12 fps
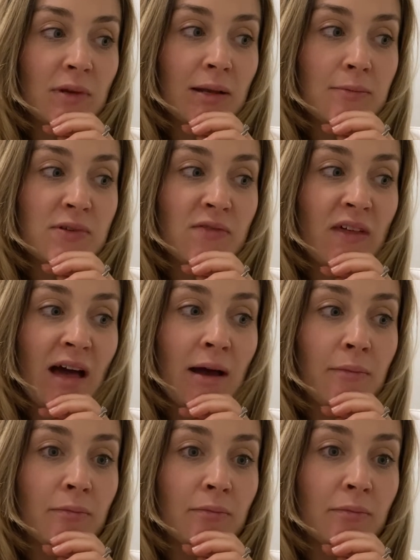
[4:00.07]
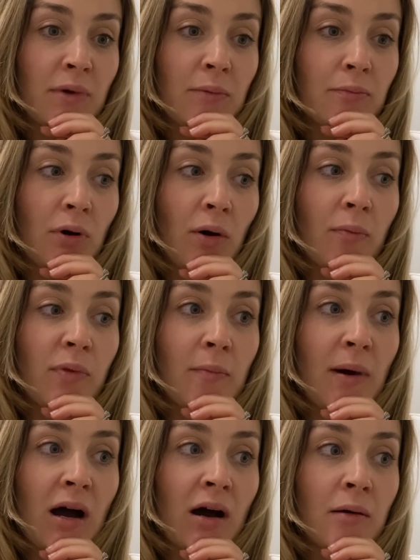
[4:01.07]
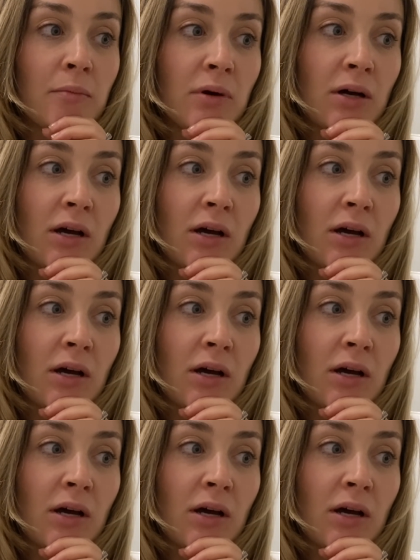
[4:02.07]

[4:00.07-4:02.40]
clips of that and pop them up.